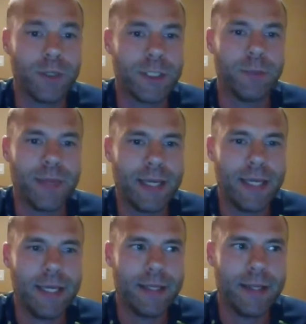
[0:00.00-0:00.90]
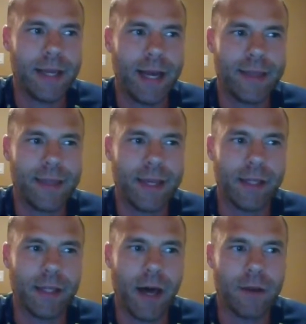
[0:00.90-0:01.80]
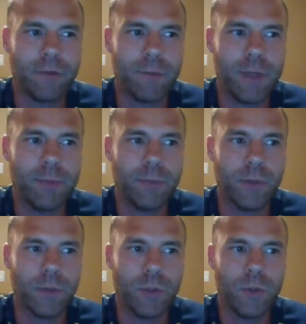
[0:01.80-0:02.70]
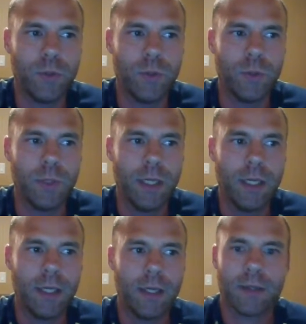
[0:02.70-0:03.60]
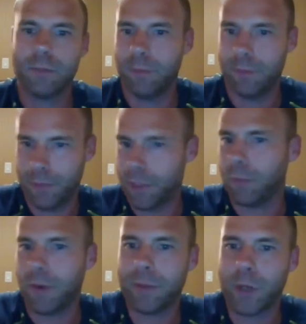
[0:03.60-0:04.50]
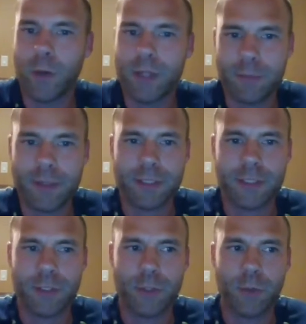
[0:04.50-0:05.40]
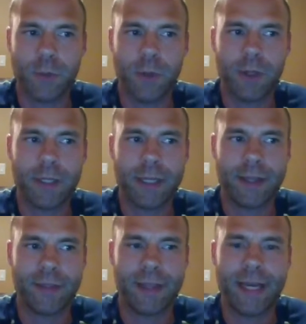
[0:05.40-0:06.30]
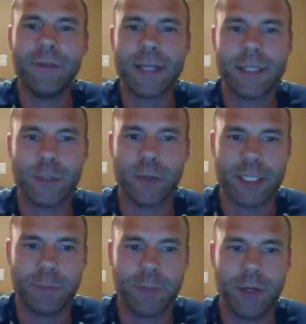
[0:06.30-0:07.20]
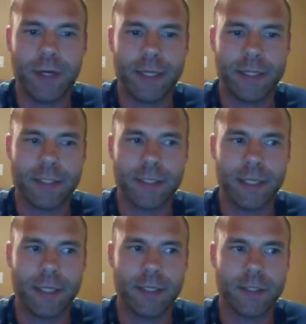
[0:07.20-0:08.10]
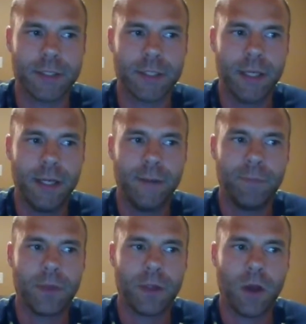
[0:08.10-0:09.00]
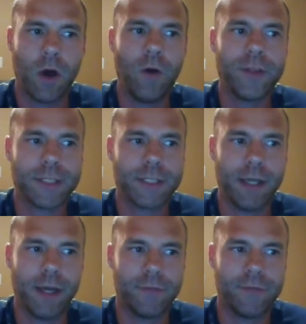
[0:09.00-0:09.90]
to me, that I think a lot of people who, you know, probably quit the business too early, that they never get to experience, is all the stuff